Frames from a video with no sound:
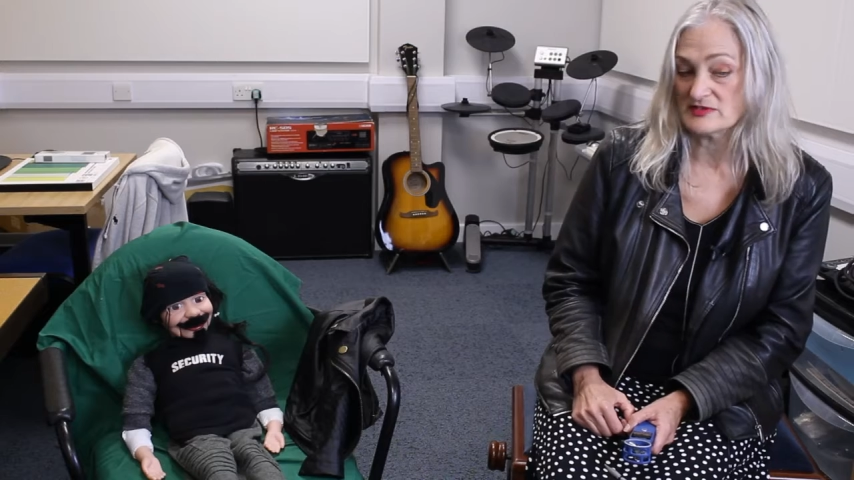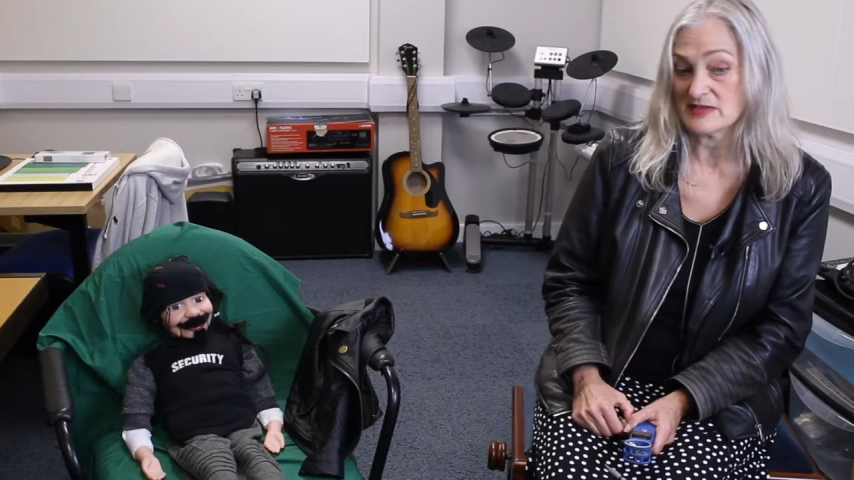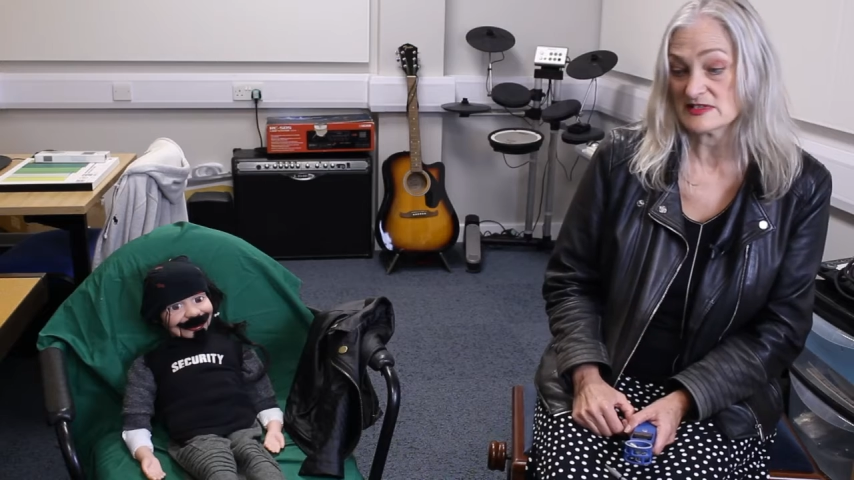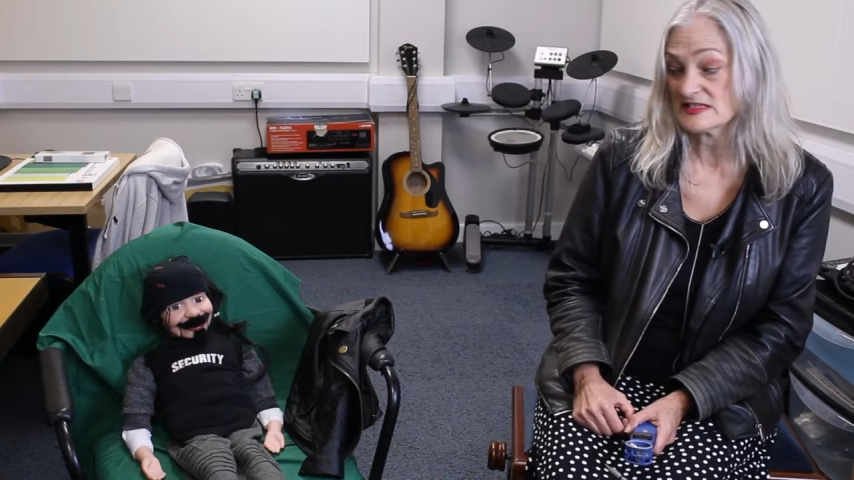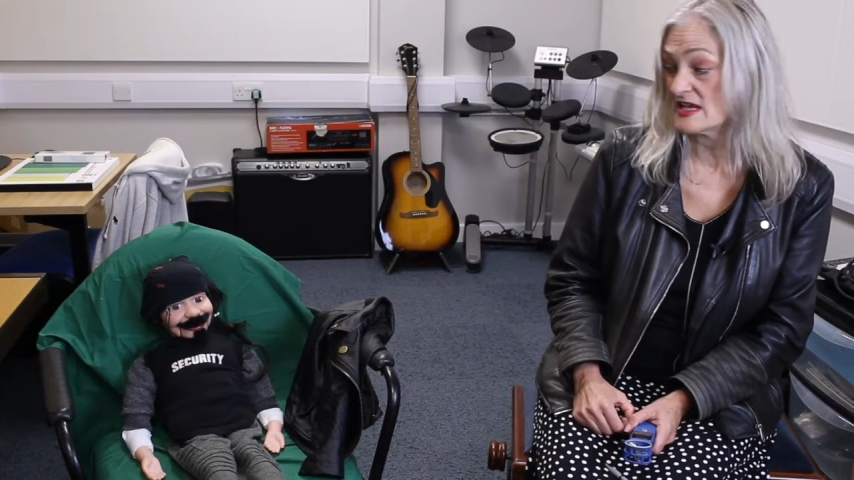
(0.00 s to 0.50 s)
And
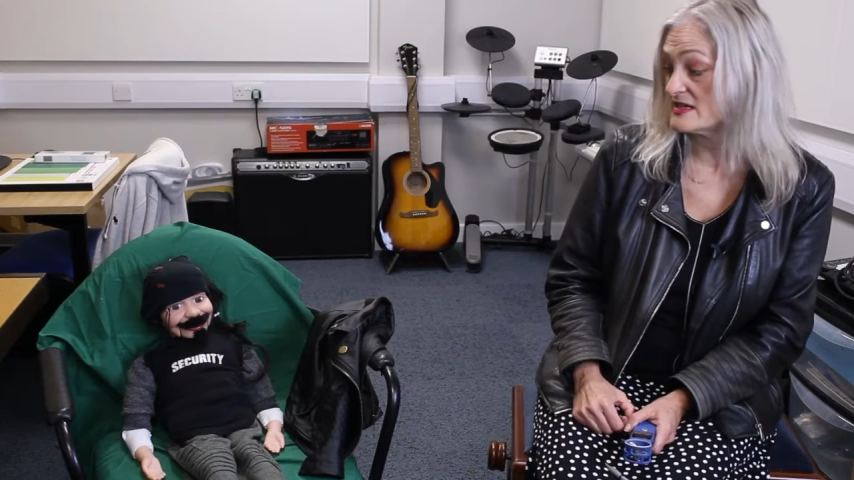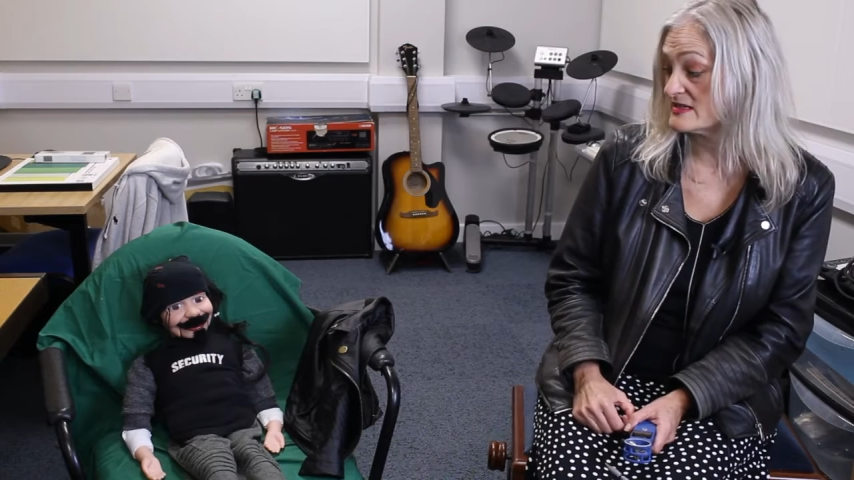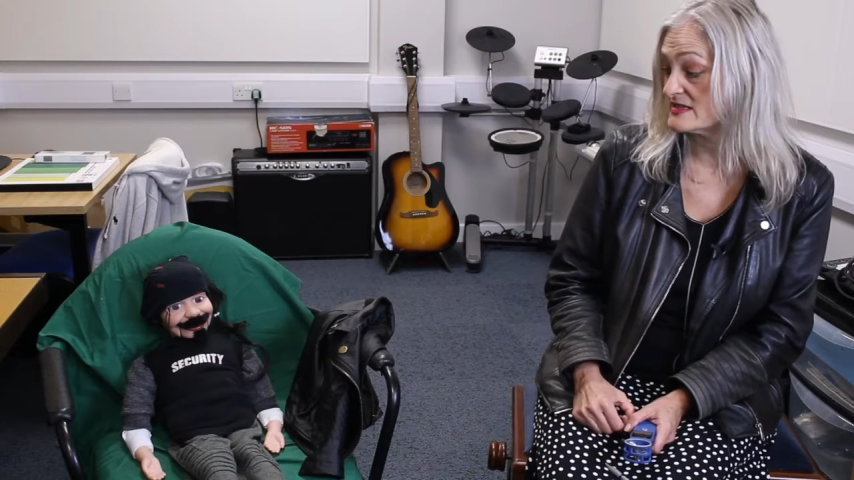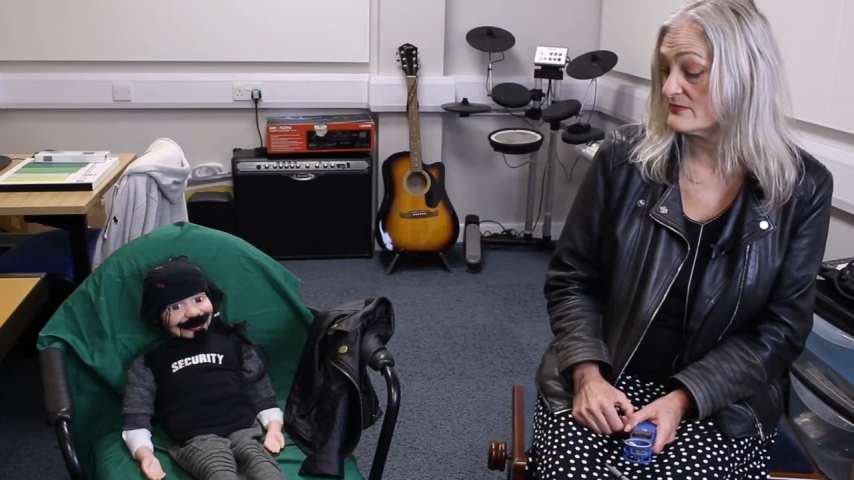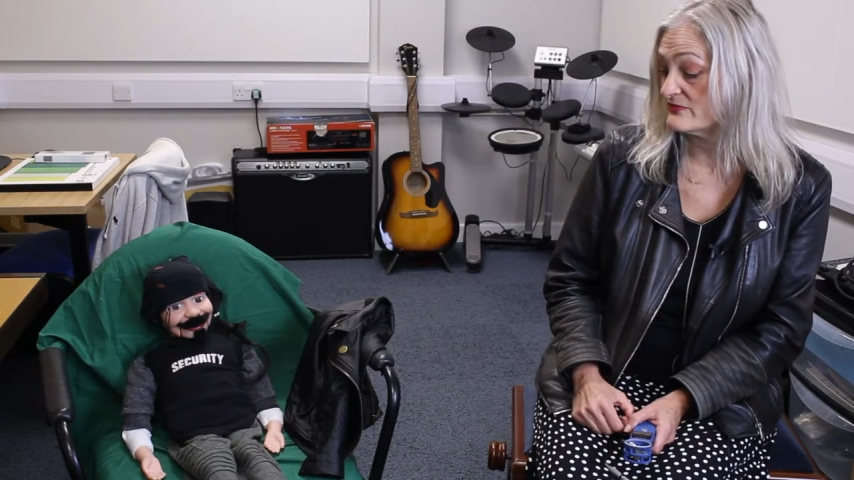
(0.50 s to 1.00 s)
that's
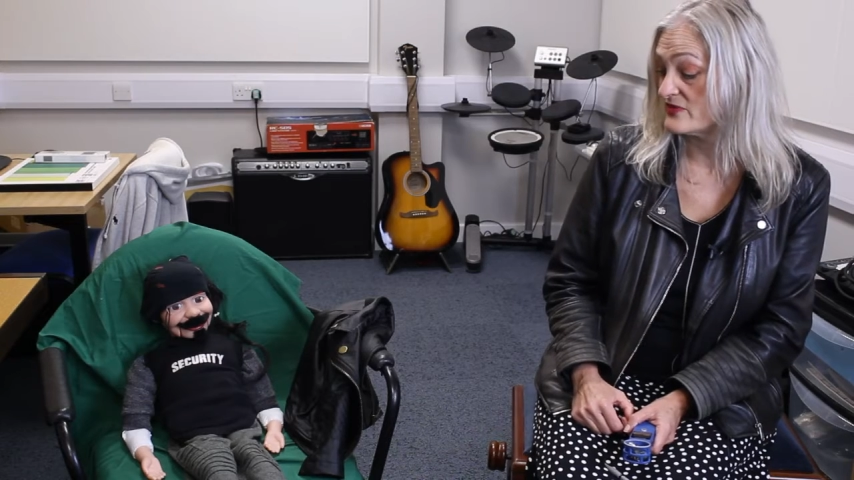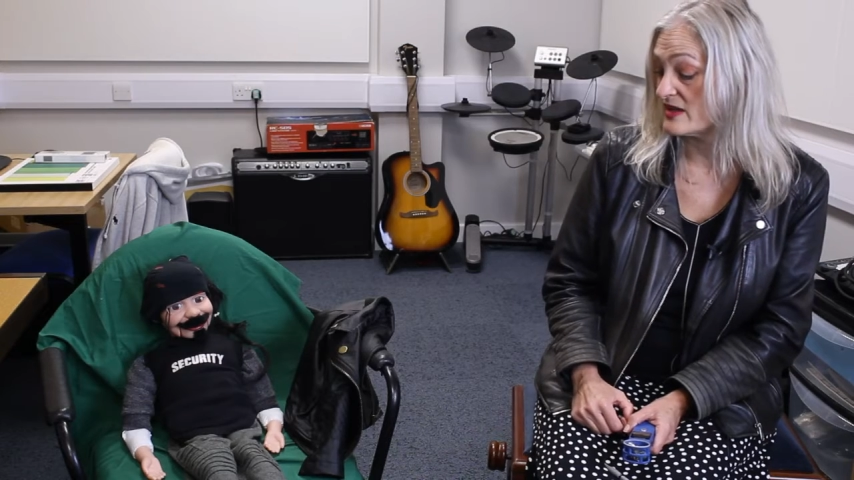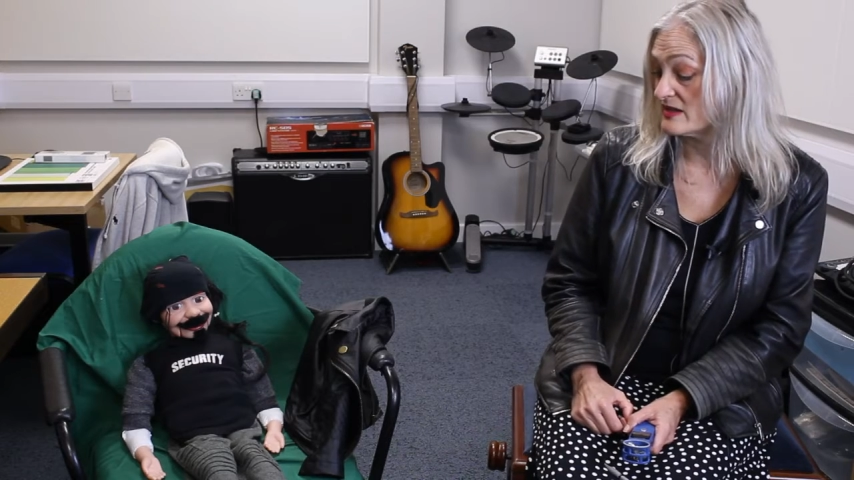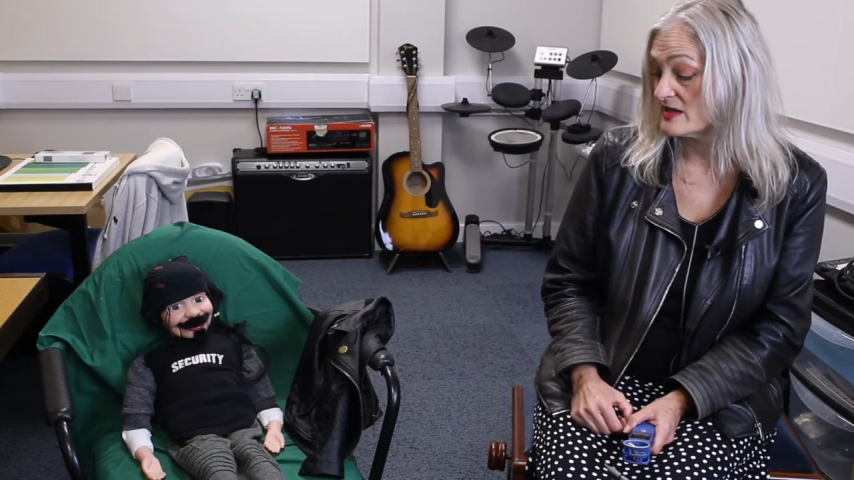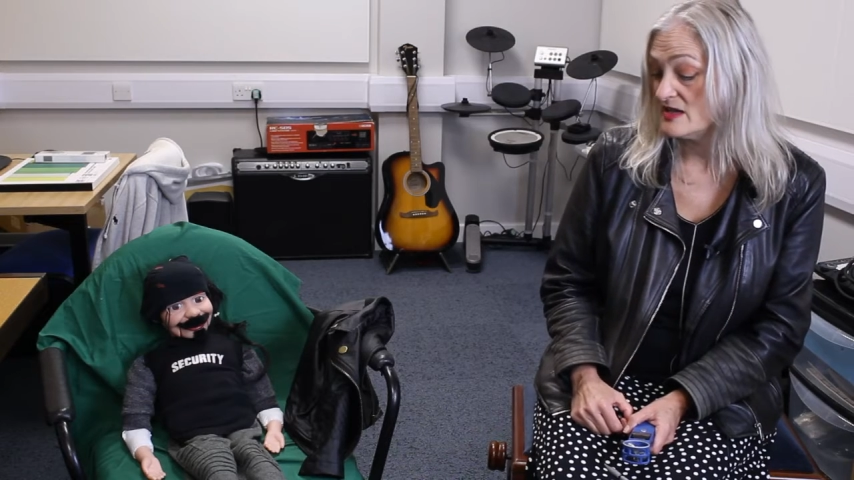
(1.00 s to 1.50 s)
saying
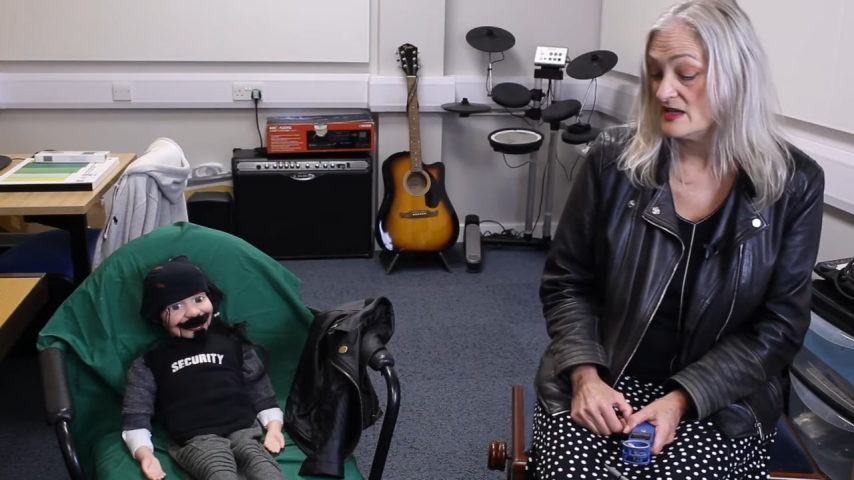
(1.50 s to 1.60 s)
something.